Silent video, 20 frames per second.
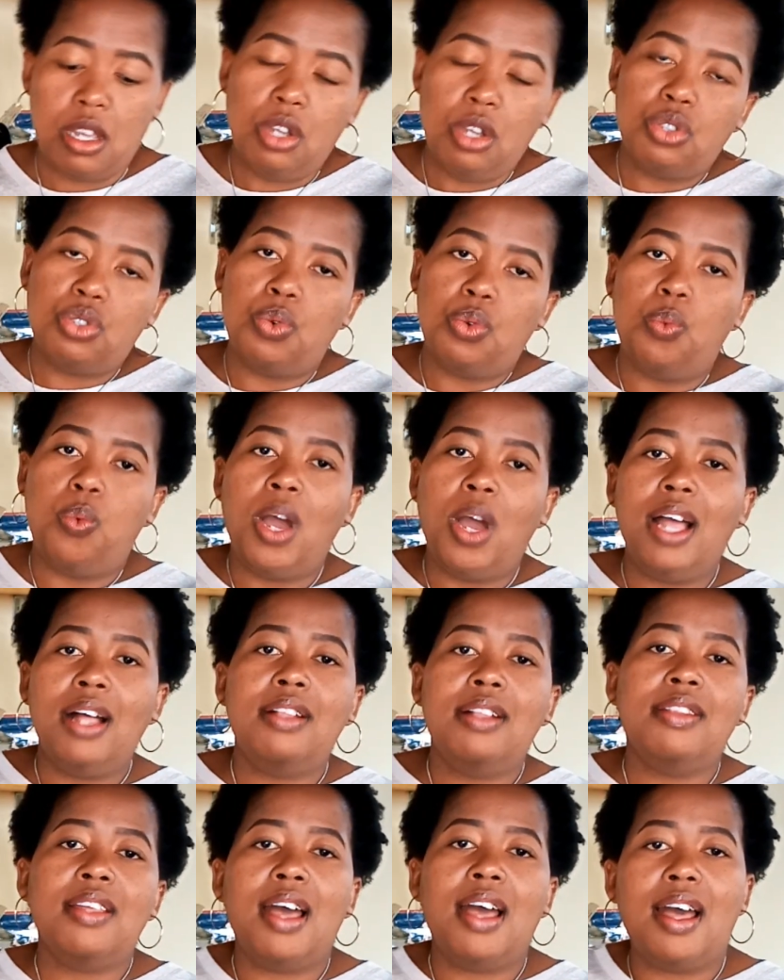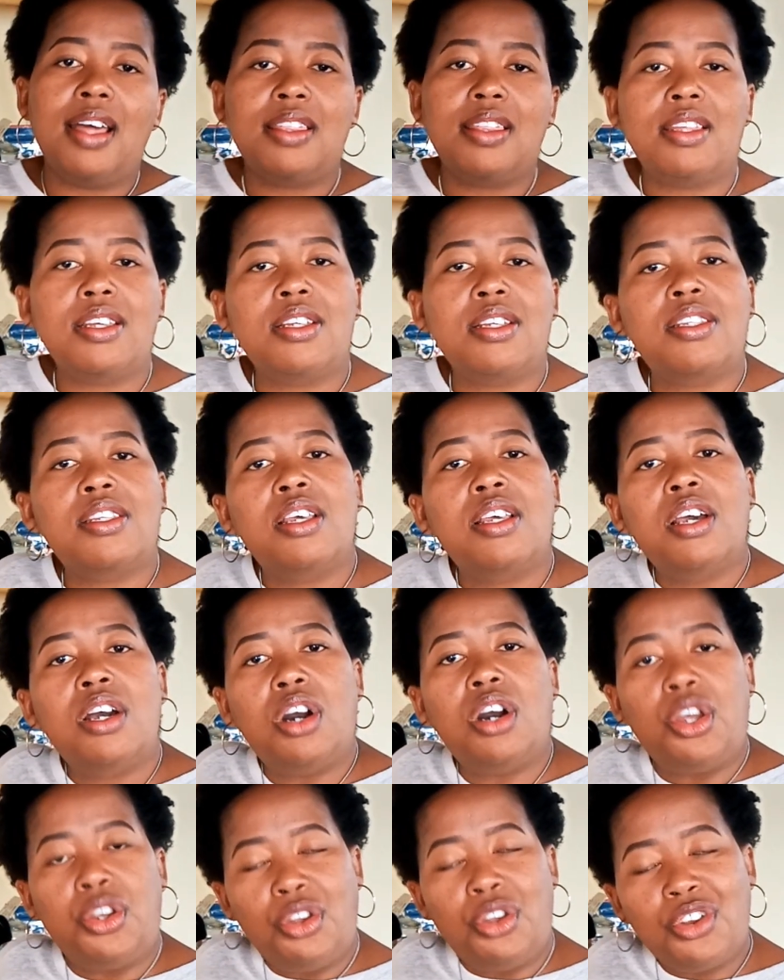So while the others
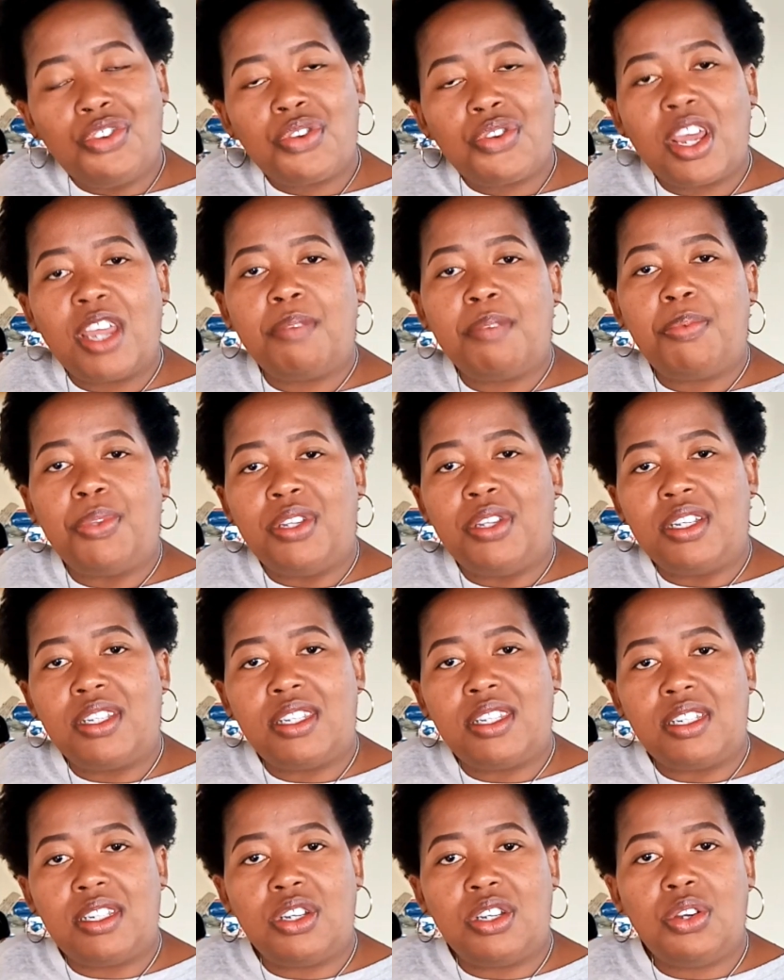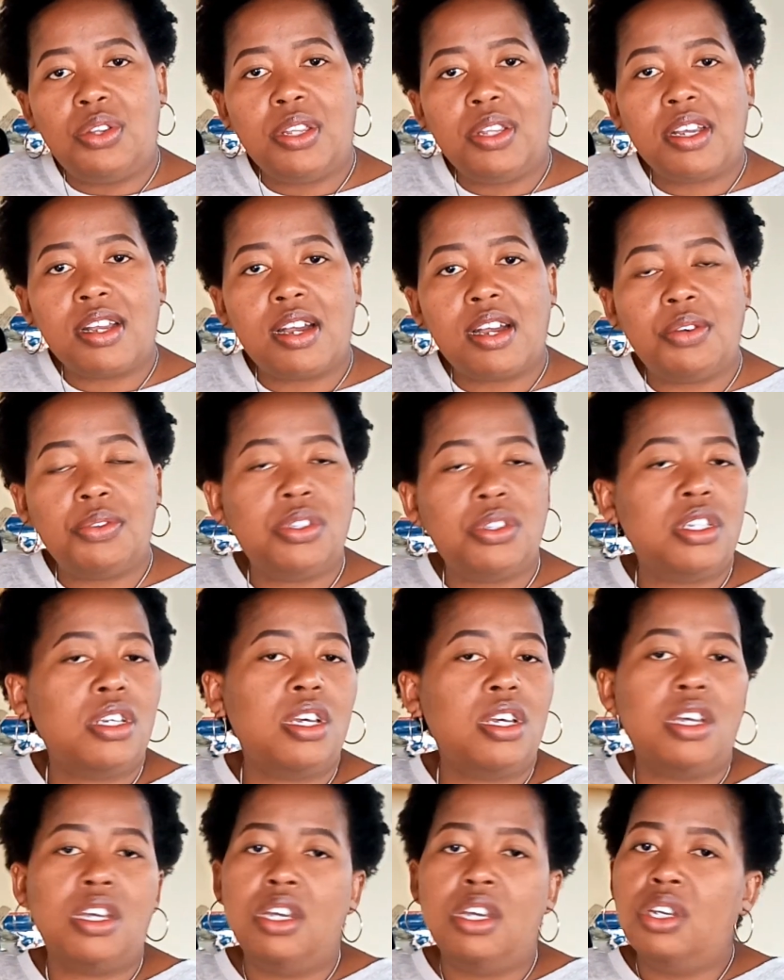are not ripe and they're sitting on the
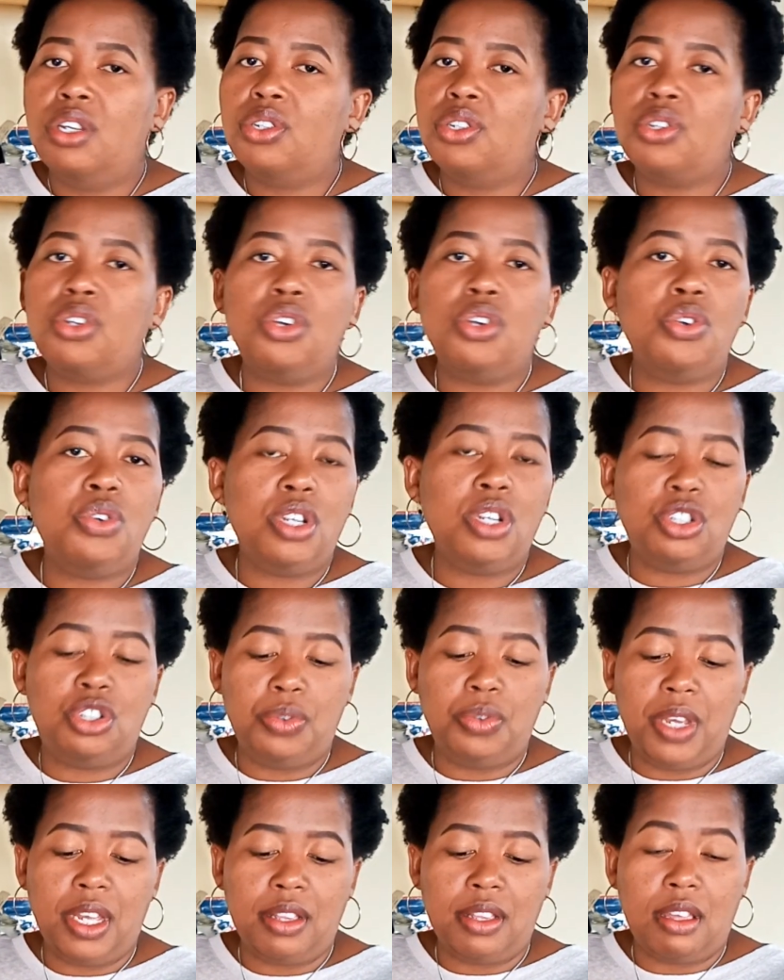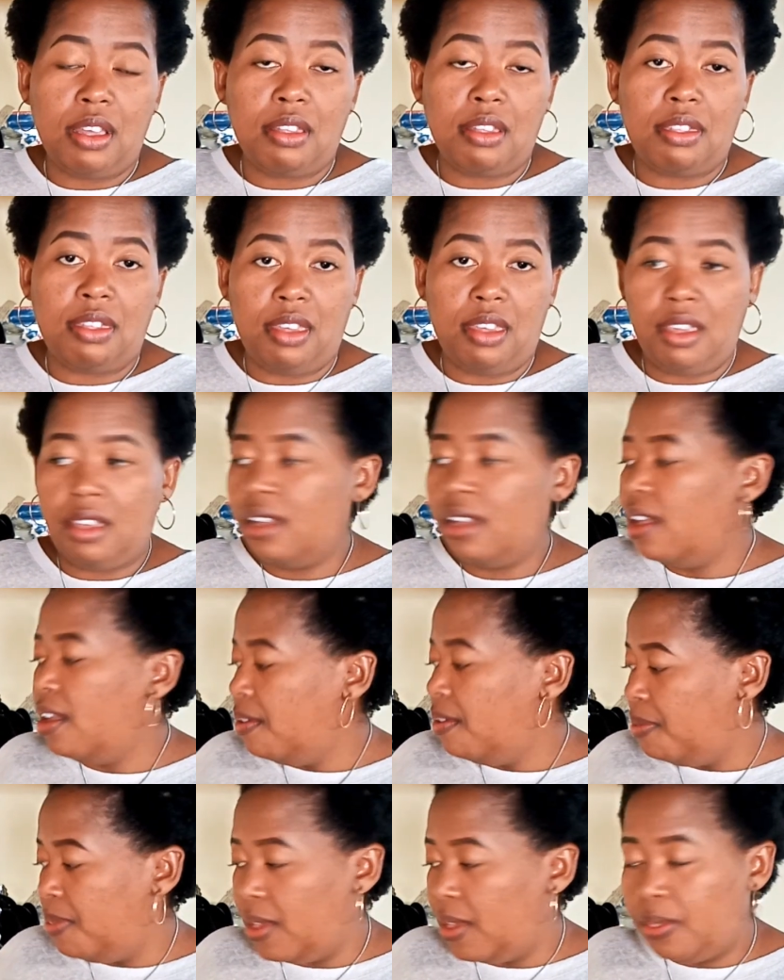counter slowly doing their thing,
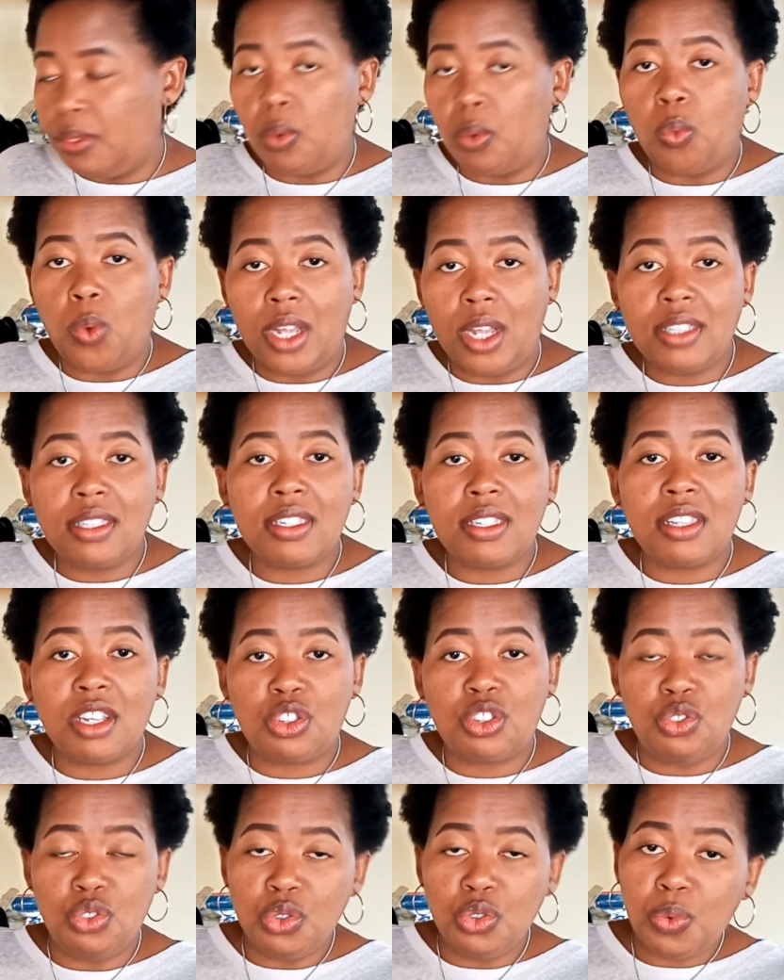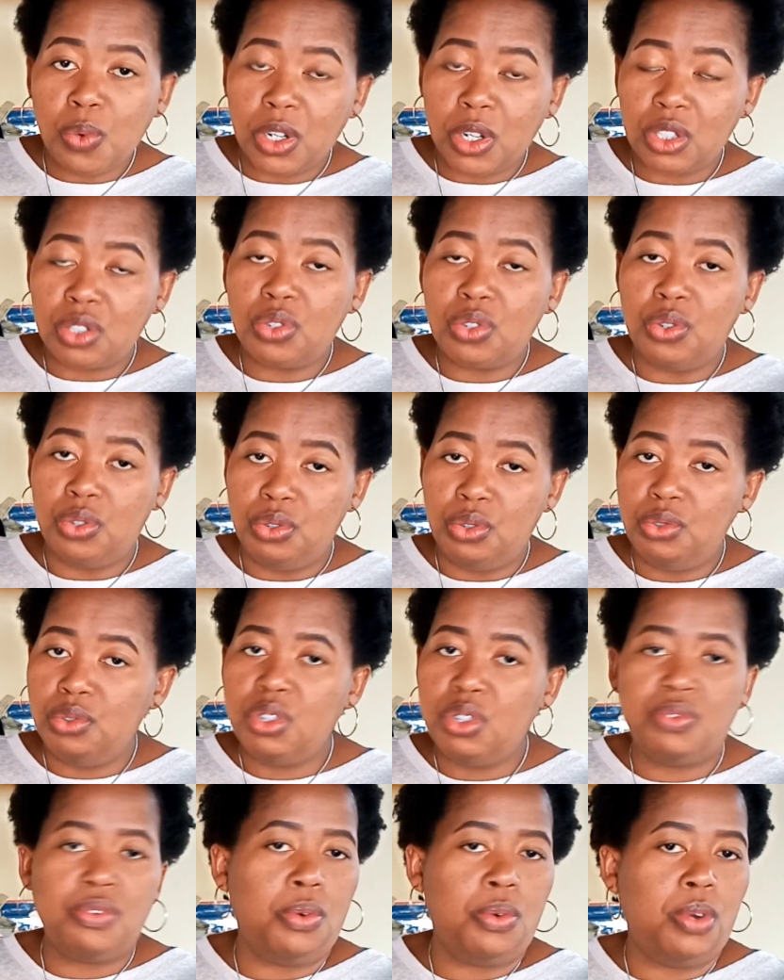then the ones that you want to
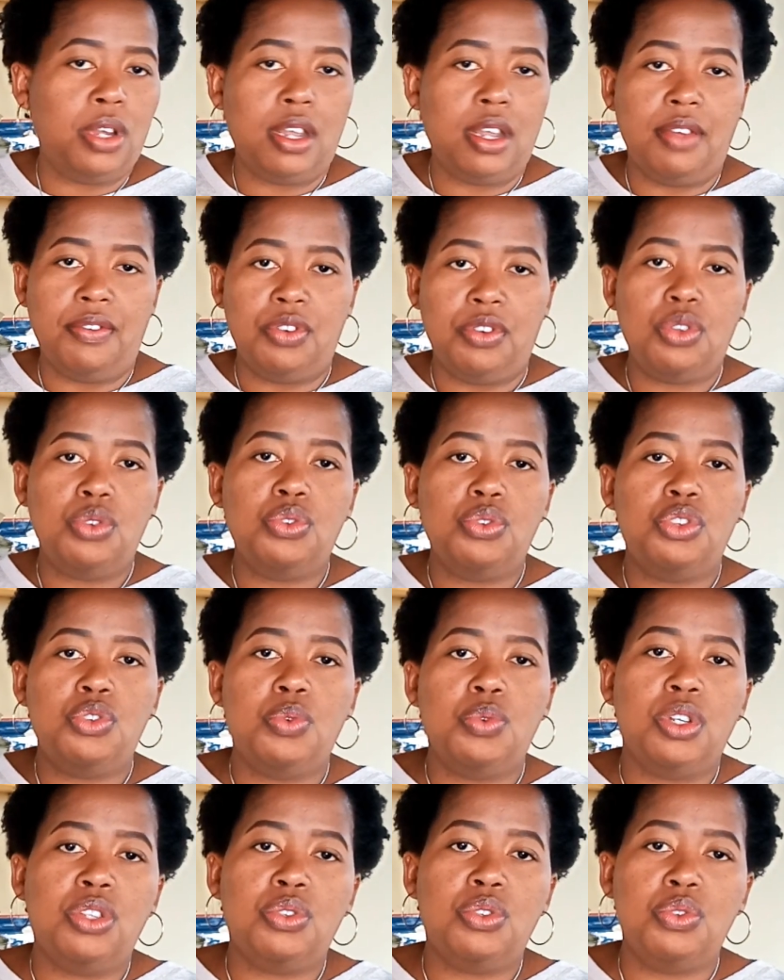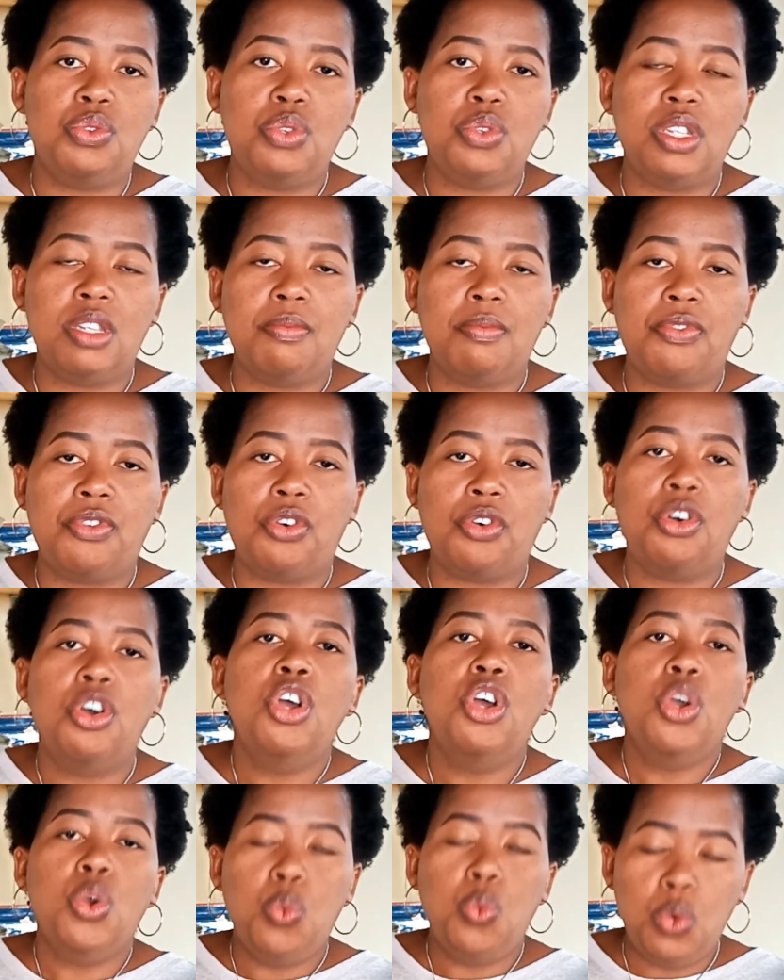use for whatever use you want to use them for
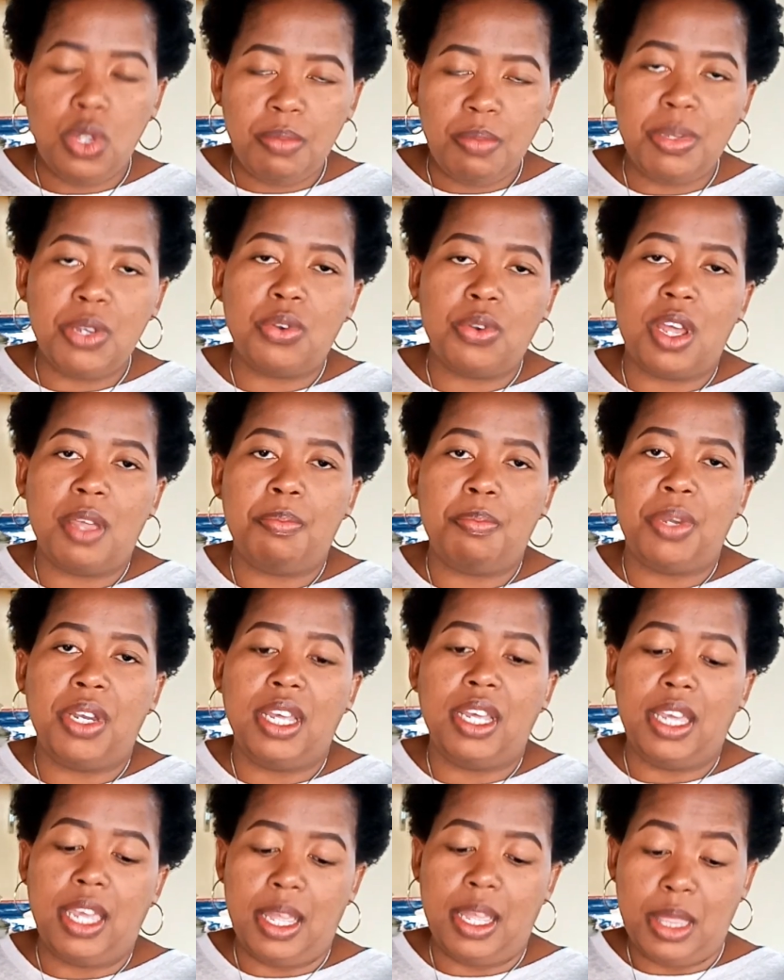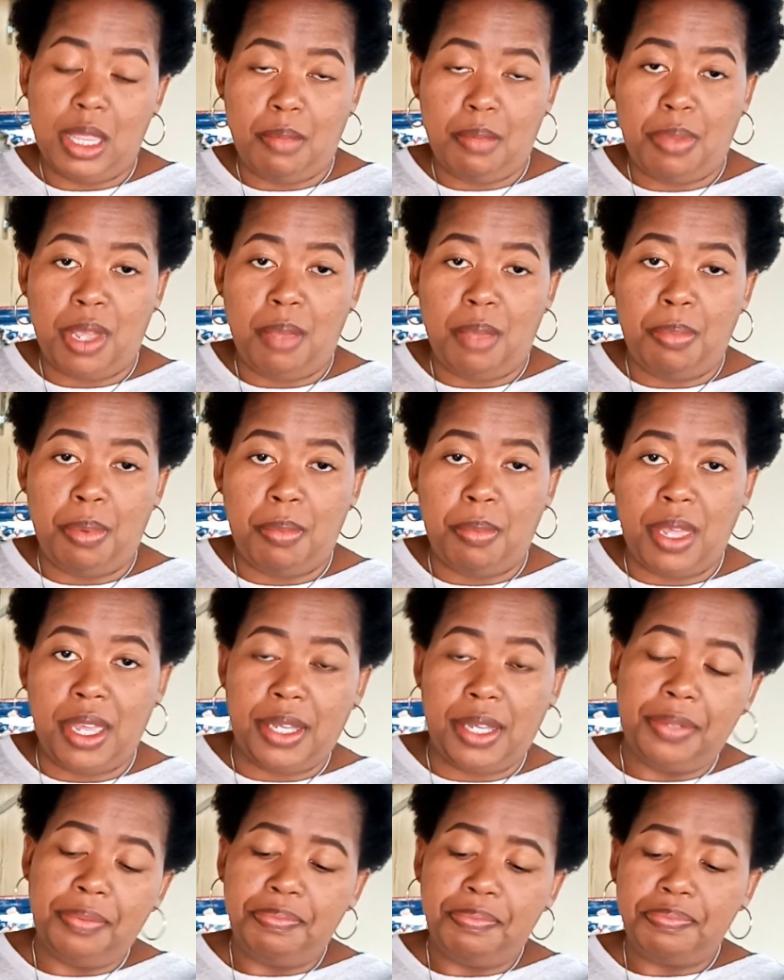will be ripening in the paper bag.